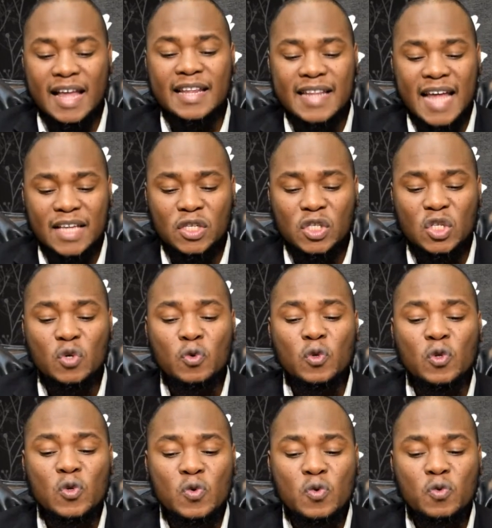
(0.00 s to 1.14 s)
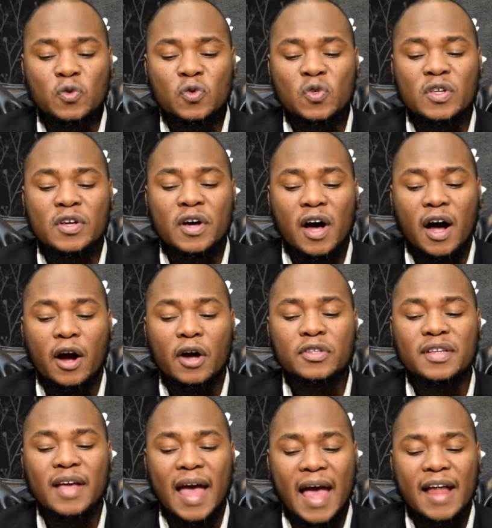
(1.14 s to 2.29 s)
lest you lose
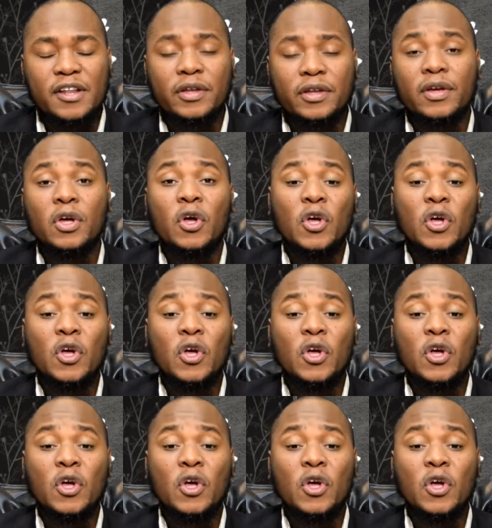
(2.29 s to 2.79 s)
heart and